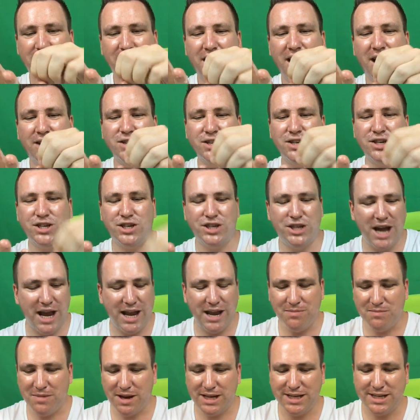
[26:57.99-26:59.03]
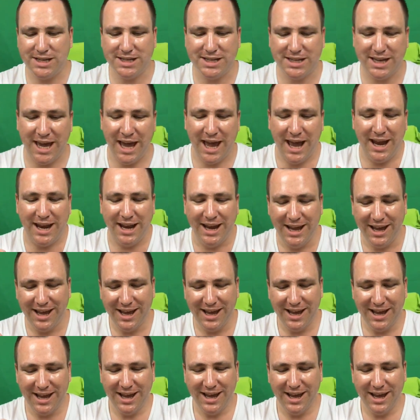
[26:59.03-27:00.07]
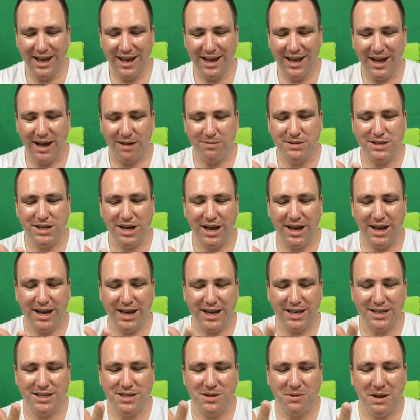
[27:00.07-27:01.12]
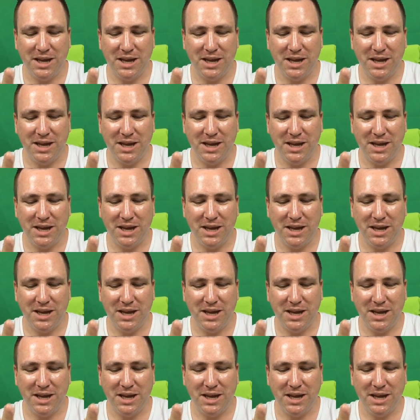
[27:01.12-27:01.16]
I'm just shedding my skin. I'm turning into a